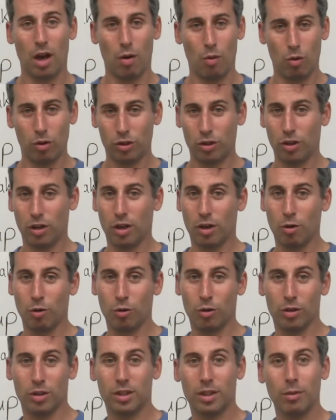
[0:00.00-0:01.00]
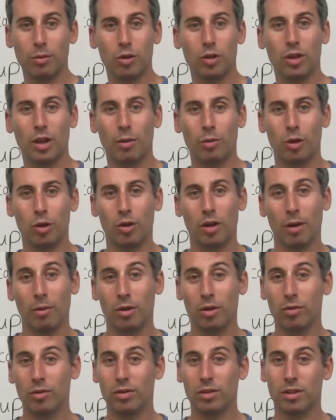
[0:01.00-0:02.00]
I want you to go to
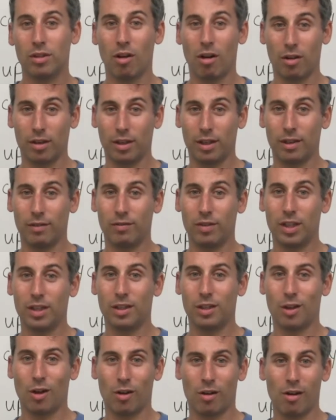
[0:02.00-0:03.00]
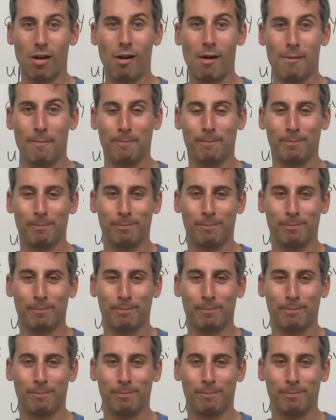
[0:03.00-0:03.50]
www.engvid.com.